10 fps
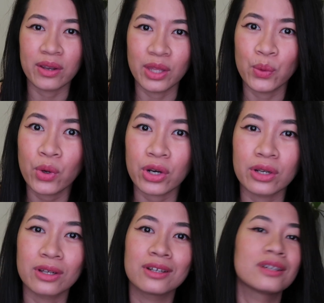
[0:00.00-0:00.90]
where they
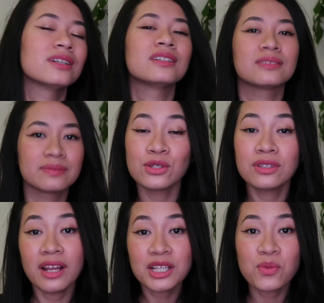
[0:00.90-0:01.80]
work. So
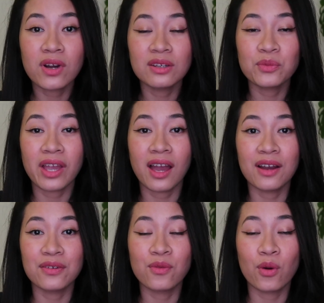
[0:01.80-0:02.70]
the next one, we
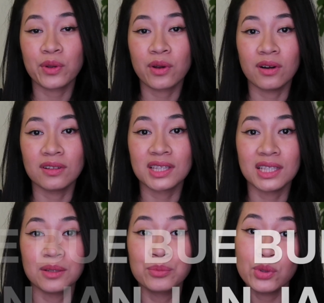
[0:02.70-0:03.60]
have what we call
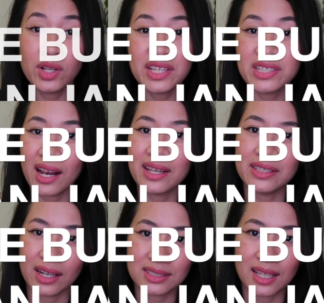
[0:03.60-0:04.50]
the BULE,
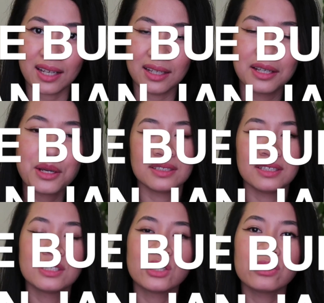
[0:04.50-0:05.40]
JALAN, JAKSA.